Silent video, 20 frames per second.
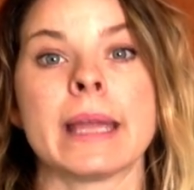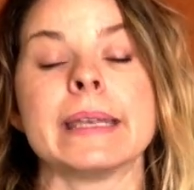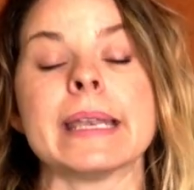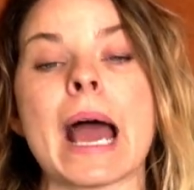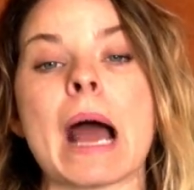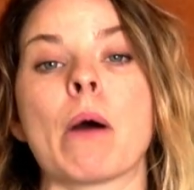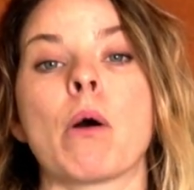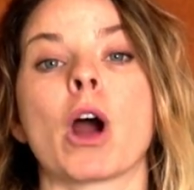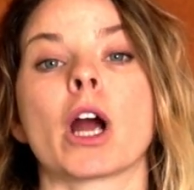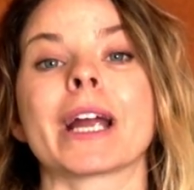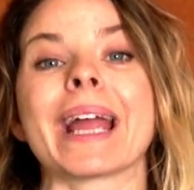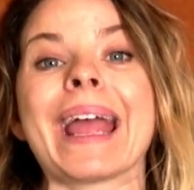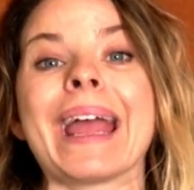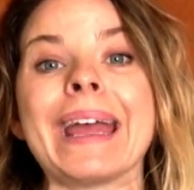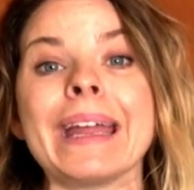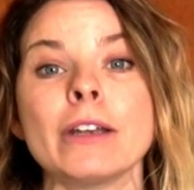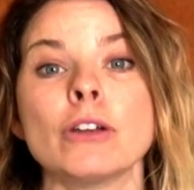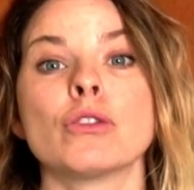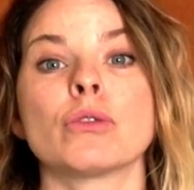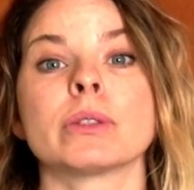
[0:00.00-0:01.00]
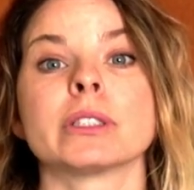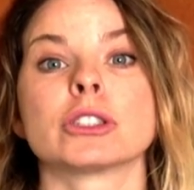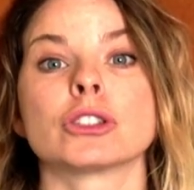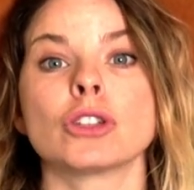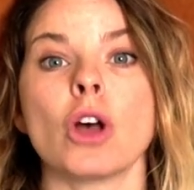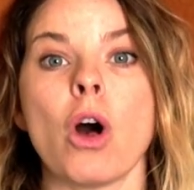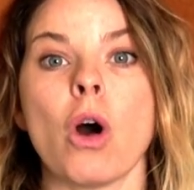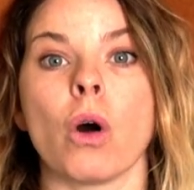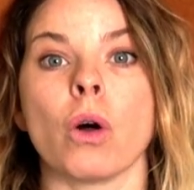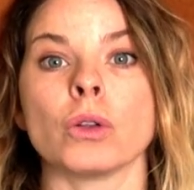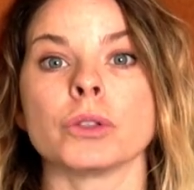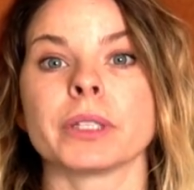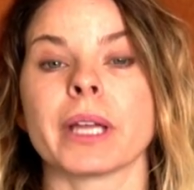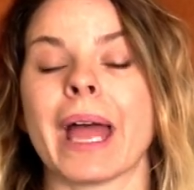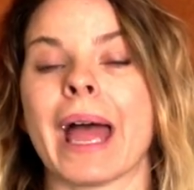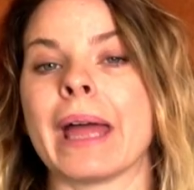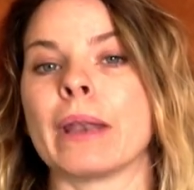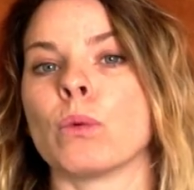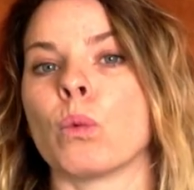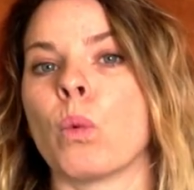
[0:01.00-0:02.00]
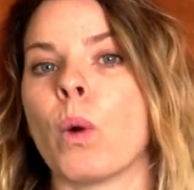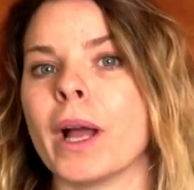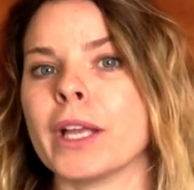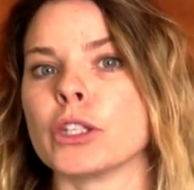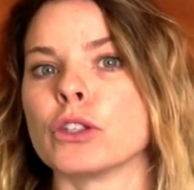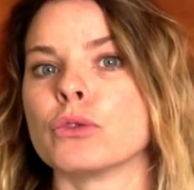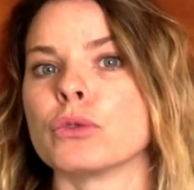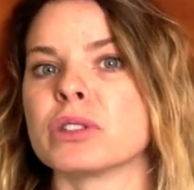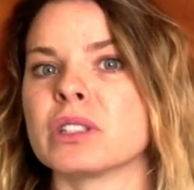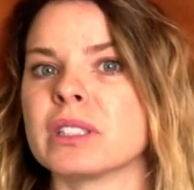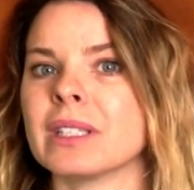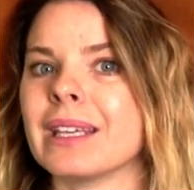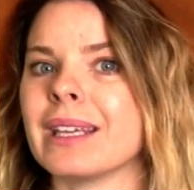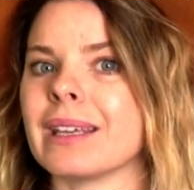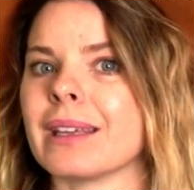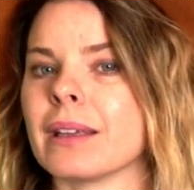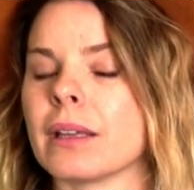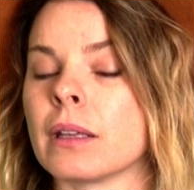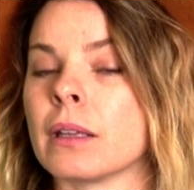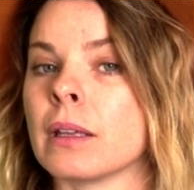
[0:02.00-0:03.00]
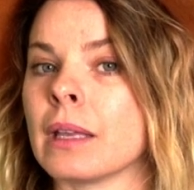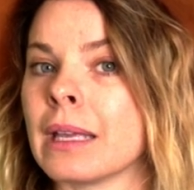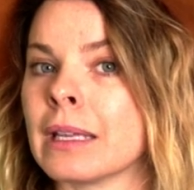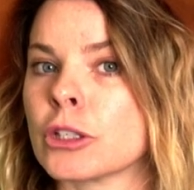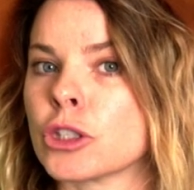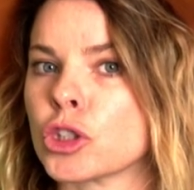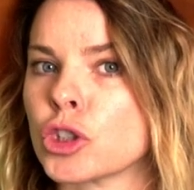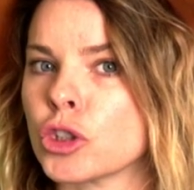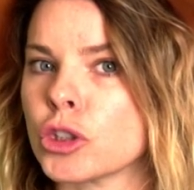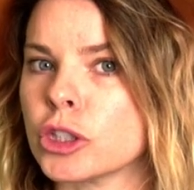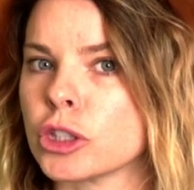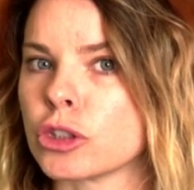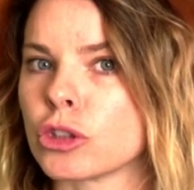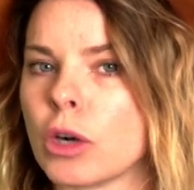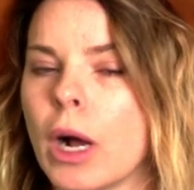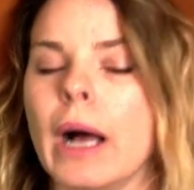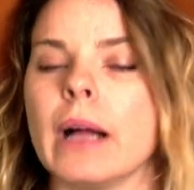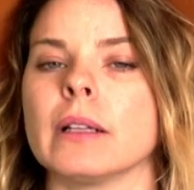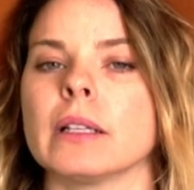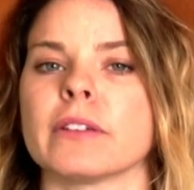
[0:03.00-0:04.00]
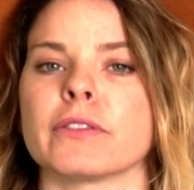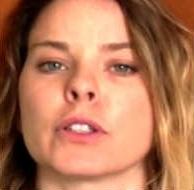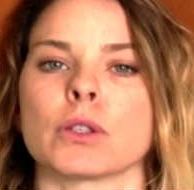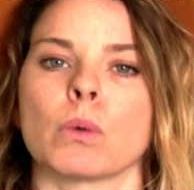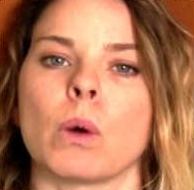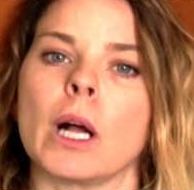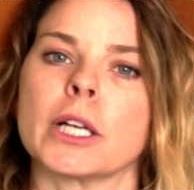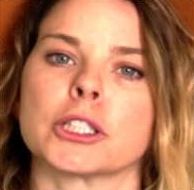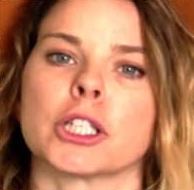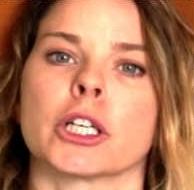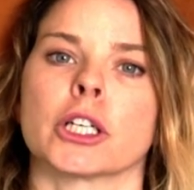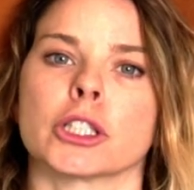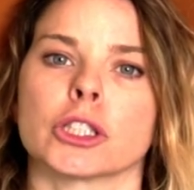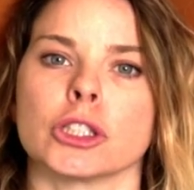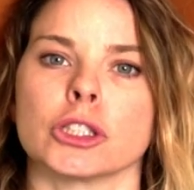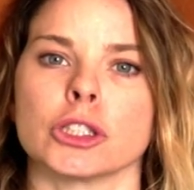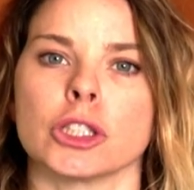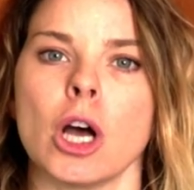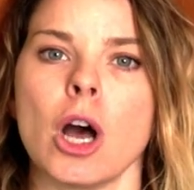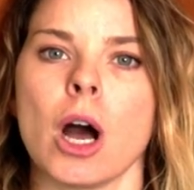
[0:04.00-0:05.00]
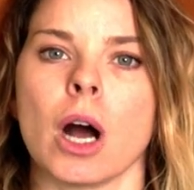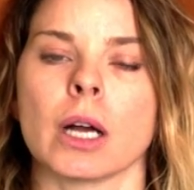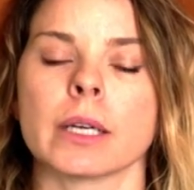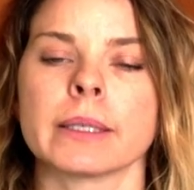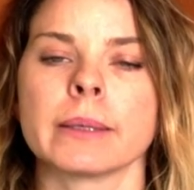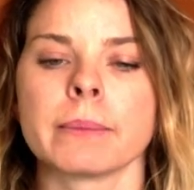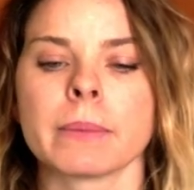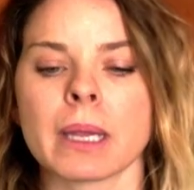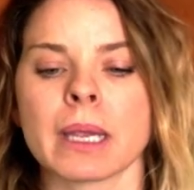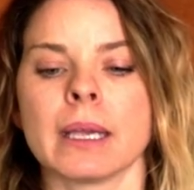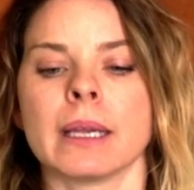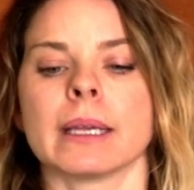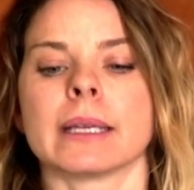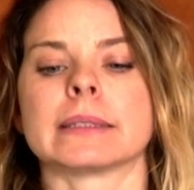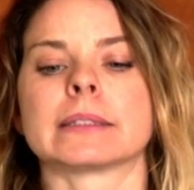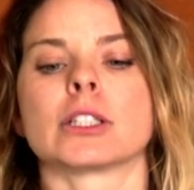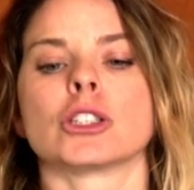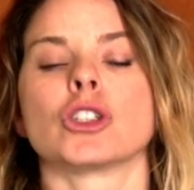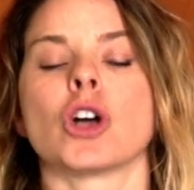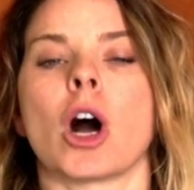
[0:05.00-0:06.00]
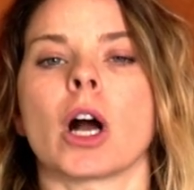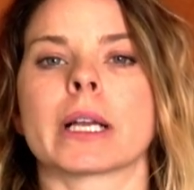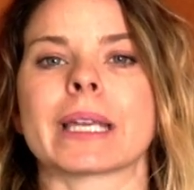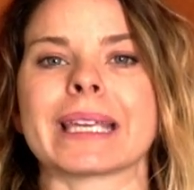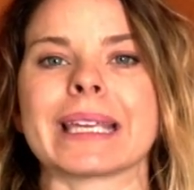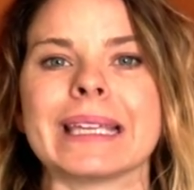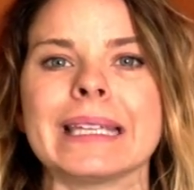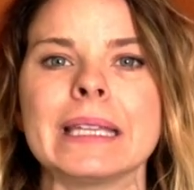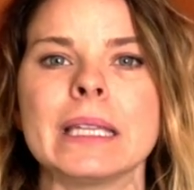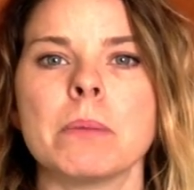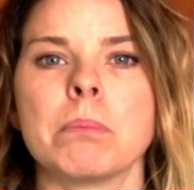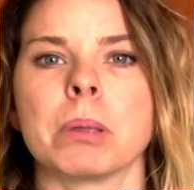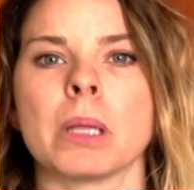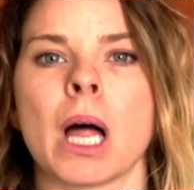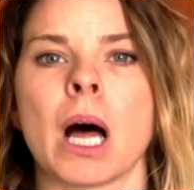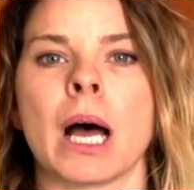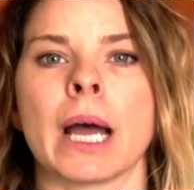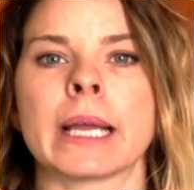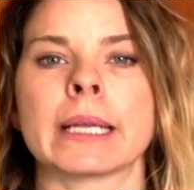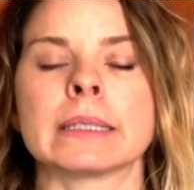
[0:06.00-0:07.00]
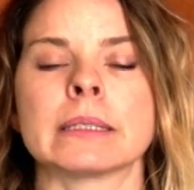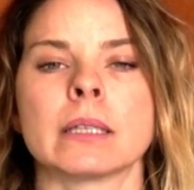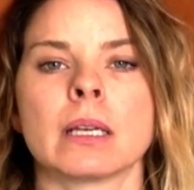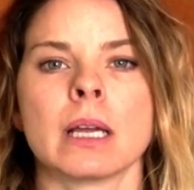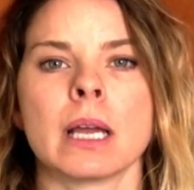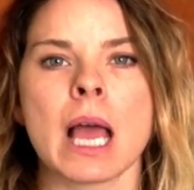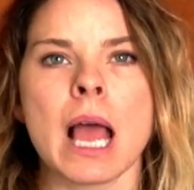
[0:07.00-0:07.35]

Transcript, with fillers: Now our end result and what you see in a Schutzhund trial, if you're watching a good dog, is a dog in the blind.